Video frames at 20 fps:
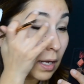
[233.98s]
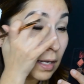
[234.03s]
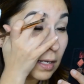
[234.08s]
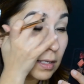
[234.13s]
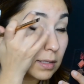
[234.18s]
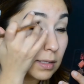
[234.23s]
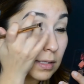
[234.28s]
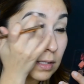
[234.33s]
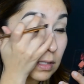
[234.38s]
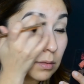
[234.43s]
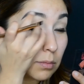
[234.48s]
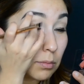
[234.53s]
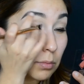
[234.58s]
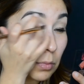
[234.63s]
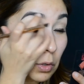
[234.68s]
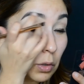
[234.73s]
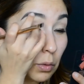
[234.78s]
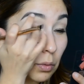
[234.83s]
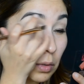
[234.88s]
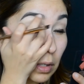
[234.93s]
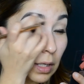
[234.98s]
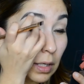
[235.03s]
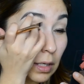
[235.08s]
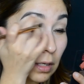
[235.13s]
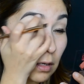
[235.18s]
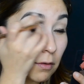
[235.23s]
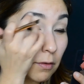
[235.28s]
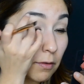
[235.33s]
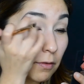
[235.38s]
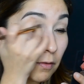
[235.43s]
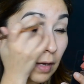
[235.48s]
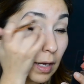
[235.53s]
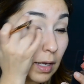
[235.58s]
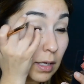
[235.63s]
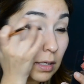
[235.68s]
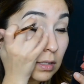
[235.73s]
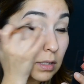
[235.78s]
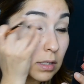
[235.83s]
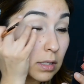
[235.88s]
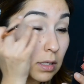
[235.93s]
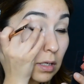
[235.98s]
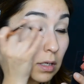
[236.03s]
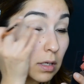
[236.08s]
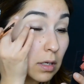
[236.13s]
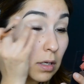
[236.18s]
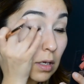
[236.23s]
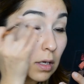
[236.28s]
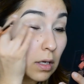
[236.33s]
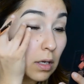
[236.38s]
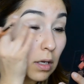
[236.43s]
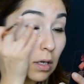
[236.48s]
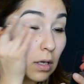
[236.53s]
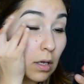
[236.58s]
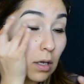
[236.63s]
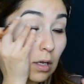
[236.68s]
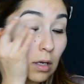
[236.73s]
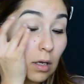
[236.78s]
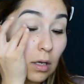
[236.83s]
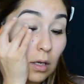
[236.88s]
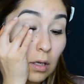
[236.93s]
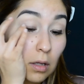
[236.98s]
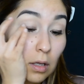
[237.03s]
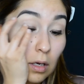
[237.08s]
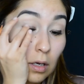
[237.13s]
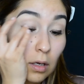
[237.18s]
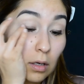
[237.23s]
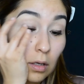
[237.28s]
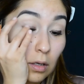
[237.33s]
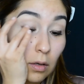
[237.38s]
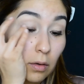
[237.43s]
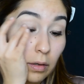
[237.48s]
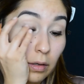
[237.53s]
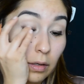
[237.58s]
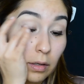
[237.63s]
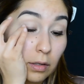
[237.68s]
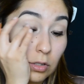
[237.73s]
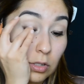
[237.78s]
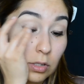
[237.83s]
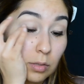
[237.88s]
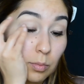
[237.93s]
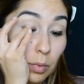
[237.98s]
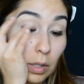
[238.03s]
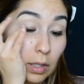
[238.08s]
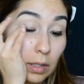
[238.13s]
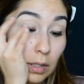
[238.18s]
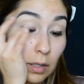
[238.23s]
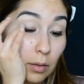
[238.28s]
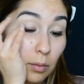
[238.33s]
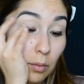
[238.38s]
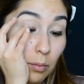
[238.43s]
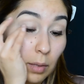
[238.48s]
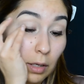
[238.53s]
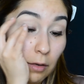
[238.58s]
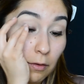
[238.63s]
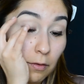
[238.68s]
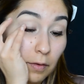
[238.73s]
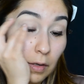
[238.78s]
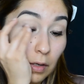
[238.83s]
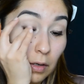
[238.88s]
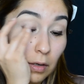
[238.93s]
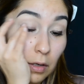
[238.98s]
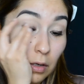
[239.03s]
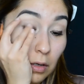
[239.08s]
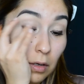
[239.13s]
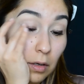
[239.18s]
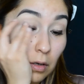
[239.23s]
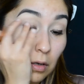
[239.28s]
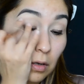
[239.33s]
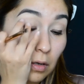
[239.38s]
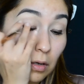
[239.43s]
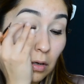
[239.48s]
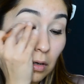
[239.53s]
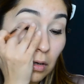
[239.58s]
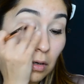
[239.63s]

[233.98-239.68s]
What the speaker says: nice smoky effect. And then I'm gonna go ahead and just blend it in with my finger.